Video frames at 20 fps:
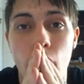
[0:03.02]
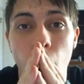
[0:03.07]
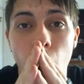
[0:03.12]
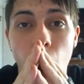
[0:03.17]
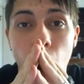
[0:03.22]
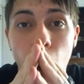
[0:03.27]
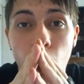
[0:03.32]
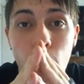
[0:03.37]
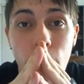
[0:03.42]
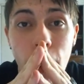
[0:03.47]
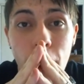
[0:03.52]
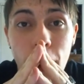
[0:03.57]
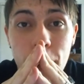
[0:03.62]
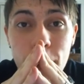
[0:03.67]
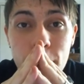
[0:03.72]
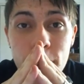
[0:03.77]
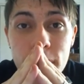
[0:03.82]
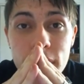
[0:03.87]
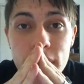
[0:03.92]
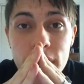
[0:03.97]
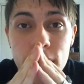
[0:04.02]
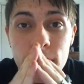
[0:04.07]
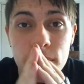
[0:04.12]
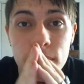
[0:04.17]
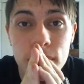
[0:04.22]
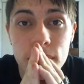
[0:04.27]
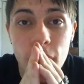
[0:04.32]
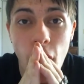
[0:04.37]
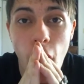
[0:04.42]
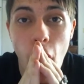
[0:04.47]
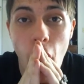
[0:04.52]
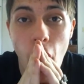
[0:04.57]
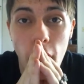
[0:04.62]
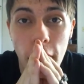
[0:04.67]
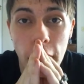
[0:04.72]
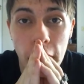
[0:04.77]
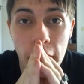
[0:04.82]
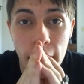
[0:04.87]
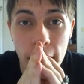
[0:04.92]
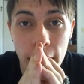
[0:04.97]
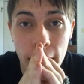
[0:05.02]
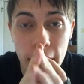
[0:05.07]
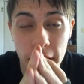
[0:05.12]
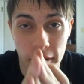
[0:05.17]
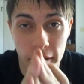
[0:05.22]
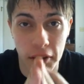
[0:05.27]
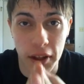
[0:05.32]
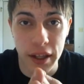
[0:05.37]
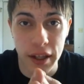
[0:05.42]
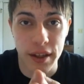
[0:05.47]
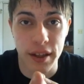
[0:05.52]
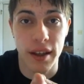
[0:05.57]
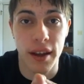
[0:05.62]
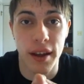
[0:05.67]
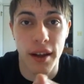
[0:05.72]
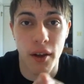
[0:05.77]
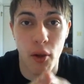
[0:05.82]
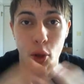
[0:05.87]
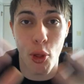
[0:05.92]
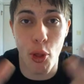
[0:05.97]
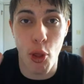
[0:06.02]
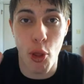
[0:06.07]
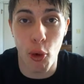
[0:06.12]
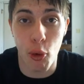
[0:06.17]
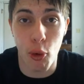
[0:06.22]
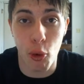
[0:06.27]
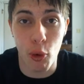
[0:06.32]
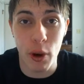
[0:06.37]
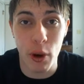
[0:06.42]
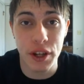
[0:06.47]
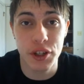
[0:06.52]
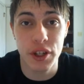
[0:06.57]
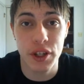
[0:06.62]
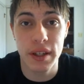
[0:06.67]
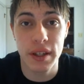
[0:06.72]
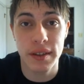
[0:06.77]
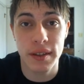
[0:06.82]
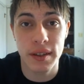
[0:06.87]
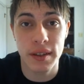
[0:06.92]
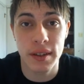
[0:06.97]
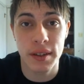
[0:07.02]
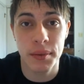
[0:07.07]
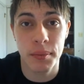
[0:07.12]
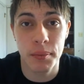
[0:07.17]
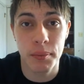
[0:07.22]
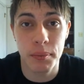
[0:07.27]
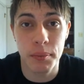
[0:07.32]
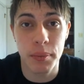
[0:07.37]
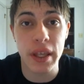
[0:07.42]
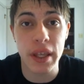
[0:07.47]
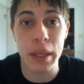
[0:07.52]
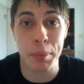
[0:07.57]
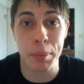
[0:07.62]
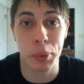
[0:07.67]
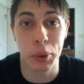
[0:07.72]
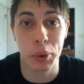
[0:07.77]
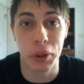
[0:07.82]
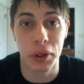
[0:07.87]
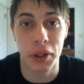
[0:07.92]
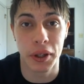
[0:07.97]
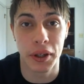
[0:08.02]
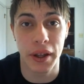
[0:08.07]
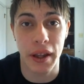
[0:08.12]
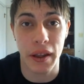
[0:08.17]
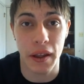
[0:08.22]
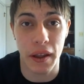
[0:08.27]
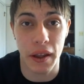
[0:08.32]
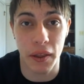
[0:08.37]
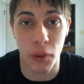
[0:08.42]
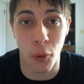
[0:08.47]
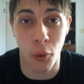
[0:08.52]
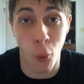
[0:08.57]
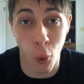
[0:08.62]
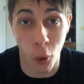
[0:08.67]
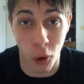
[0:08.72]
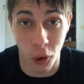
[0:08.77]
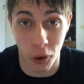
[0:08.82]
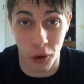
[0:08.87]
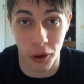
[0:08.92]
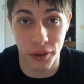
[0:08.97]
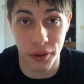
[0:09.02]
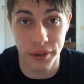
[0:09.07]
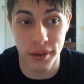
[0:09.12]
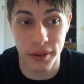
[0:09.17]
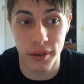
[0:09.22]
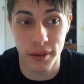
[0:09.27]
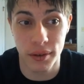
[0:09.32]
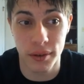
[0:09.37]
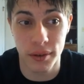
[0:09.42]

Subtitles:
Hobos are literally the richest people in the world.